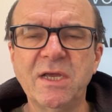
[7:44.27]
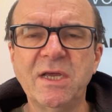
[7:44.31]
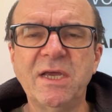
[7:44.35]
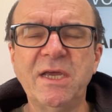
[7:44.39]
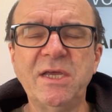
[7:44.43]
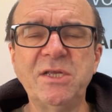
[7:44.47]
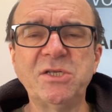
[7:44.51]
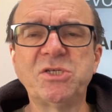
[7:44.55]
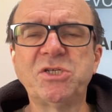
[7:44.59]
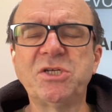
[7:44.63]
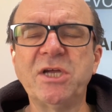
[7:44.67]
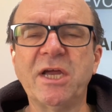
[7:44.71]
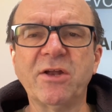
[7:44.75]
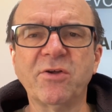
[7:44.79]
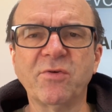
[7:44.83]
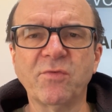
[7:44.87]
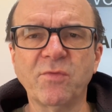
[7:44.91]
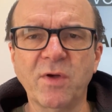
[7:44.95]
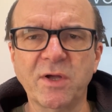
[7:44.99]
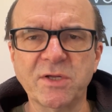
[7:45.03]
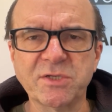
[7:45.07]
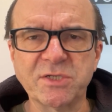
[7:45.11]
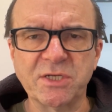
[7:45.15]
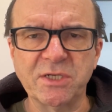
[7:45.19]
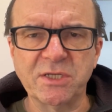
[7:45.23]
his
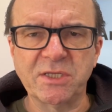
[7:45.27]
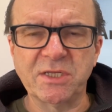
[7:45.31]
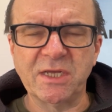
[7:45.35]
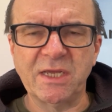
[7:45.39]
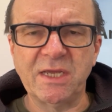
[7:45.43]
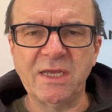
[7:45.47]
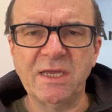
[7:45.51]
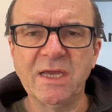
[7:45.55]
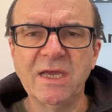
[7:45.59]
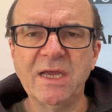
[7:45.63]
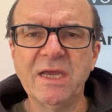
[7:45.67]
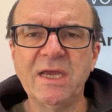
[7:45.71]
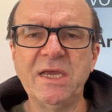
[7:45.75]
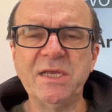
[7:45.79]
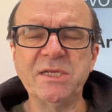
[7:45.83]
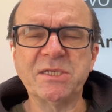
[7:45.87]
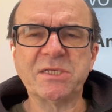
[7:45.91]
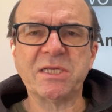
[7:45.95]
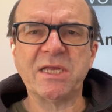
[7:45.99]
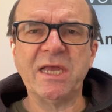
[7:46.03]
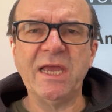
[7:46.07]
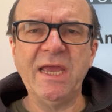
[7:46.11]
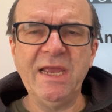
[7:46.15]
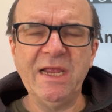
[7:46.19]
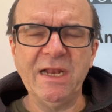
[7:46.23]
generosity,
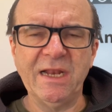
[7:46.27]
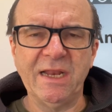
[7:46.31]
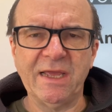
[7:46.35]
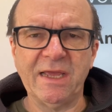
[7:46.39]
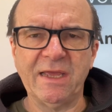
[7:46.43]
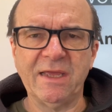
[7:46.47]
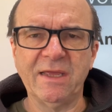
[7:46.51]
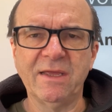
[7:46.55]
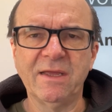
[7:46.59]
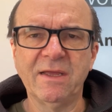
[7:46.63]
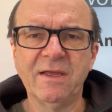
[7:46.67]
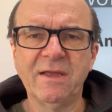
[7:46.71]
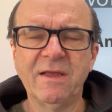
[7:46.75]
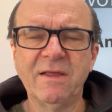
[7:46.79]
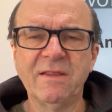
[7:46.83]
his healing,